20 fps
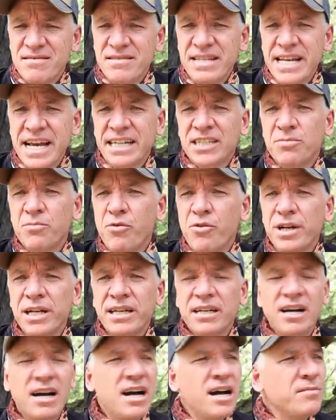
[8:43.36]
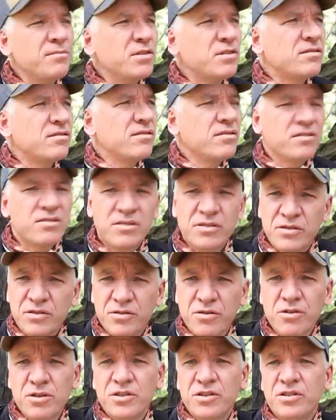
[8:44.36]
Next morning comes, the
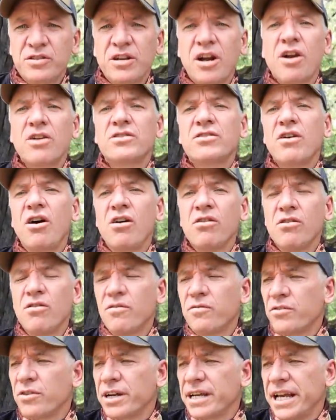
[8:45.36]
search starts all over